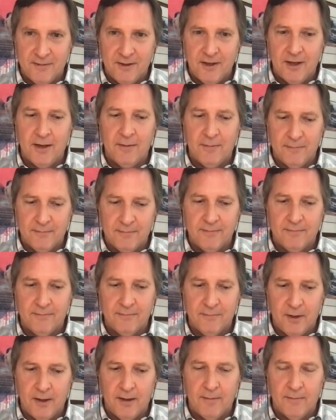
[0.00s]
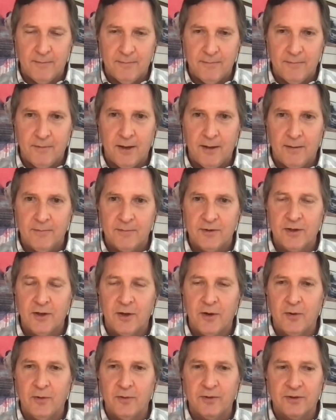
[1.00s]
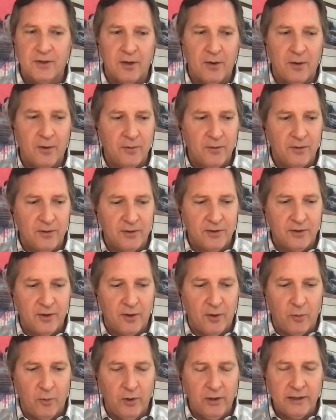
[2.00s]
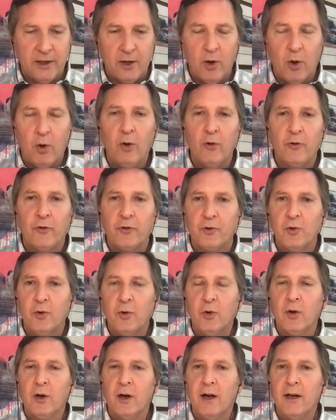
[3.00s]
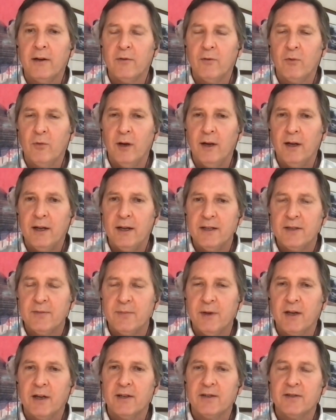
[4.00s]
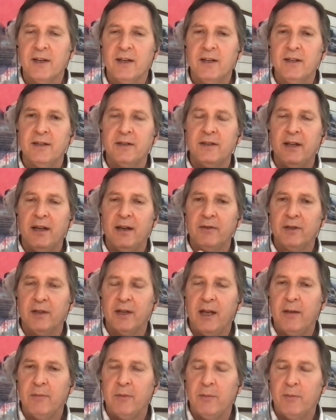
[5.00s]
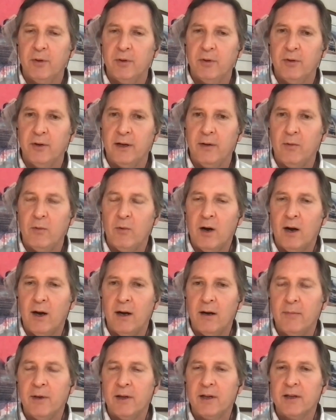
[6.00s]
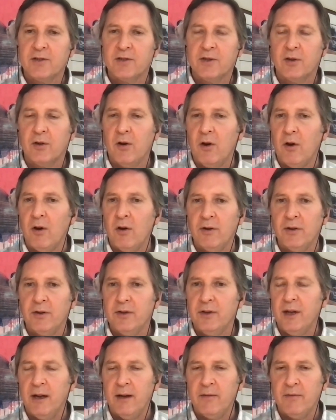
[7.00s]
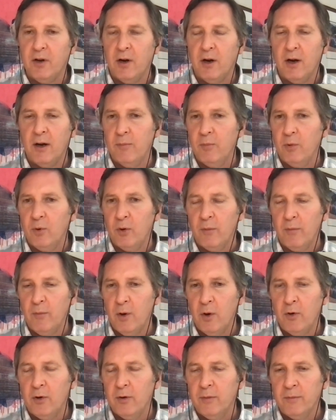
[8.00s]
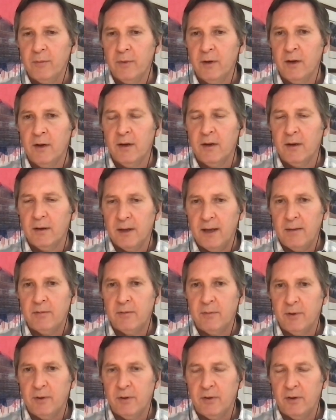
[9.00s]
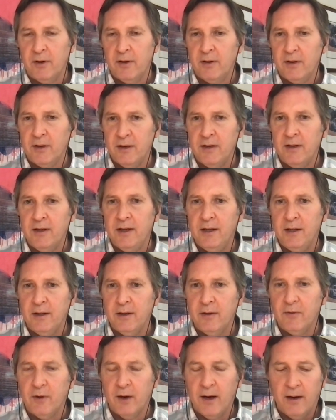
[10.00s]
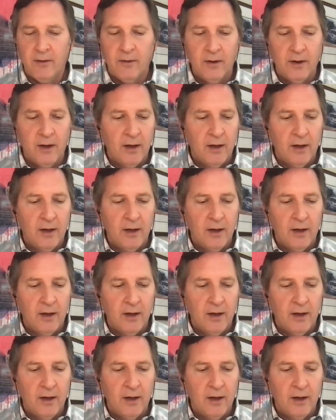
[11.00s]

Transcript: Yep, yep, yep. So wow. so so really old school kind of ways because they didn't have the capability. Why? Because the car didn't have the onboard modem capability that it needed. Right.